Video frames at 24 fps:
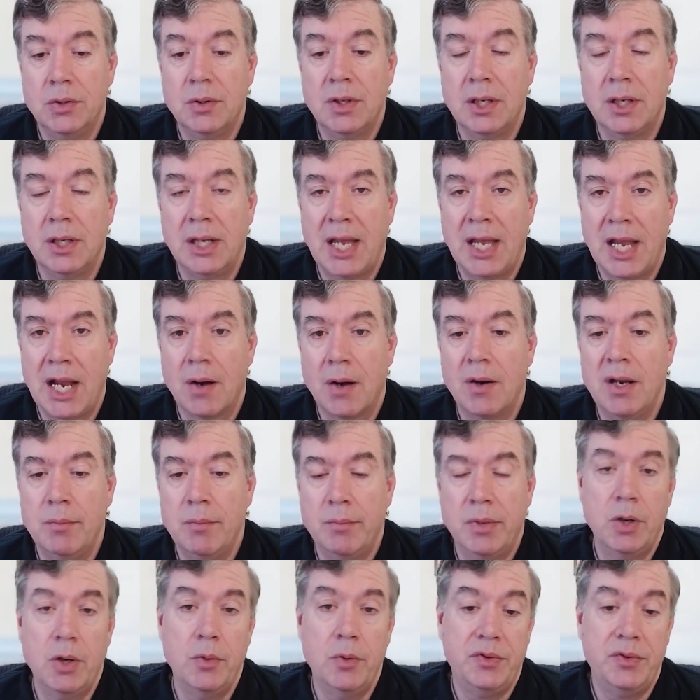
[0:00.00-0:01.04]
you can carry
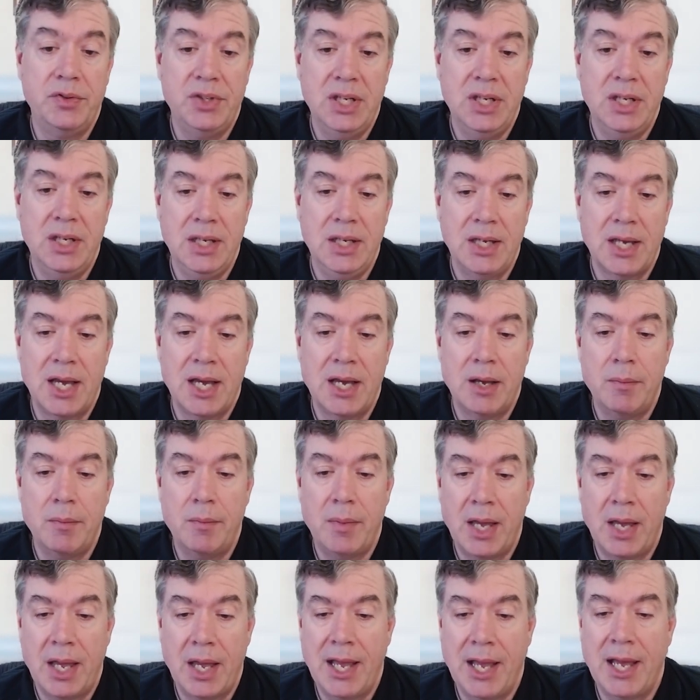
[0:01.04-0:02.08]
both
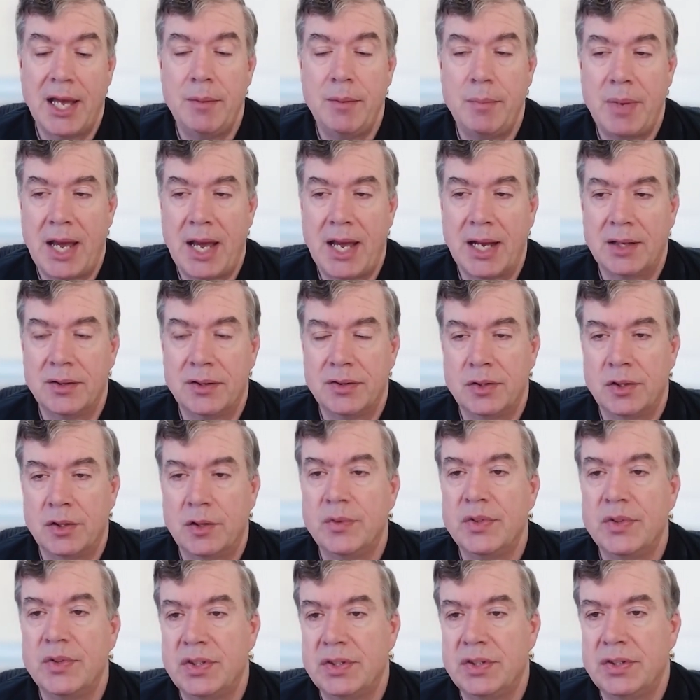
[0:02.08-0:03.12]
TDM and packet
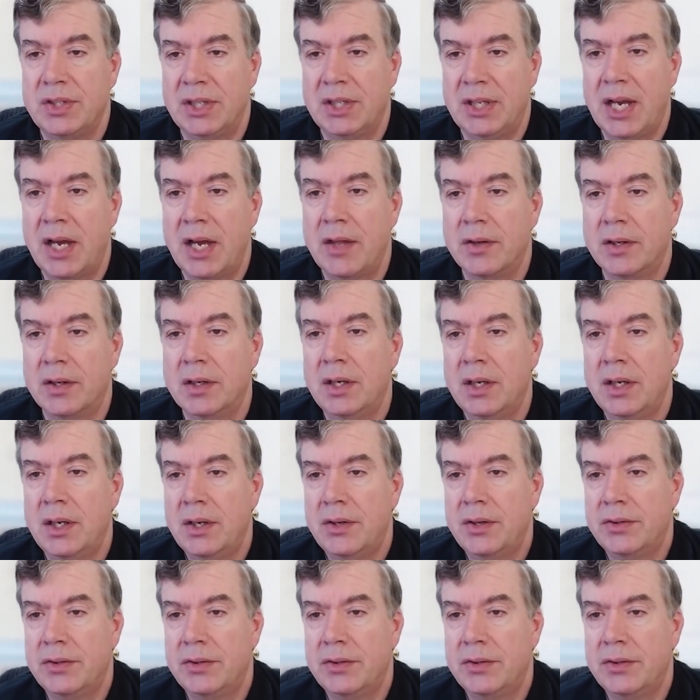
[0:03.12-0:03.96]
services together.